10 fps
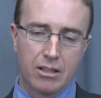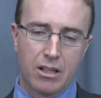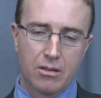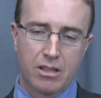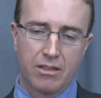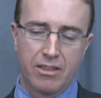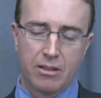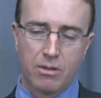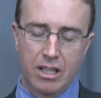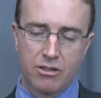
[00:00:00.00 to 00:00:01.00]
cause and
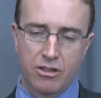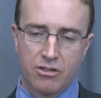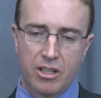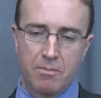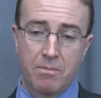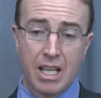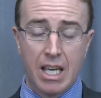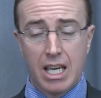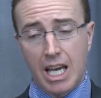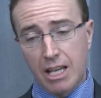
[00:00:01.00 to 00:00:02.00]
effect relationship.
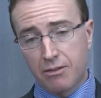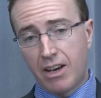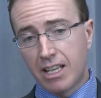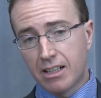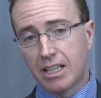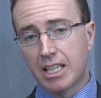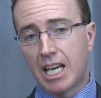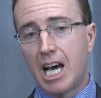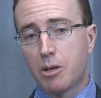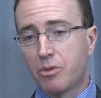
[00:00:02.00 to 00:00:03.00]
And finally,
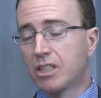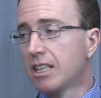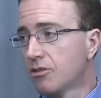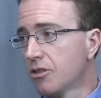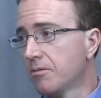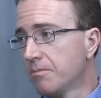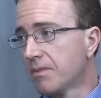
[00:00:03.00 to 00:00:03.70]
hypertension.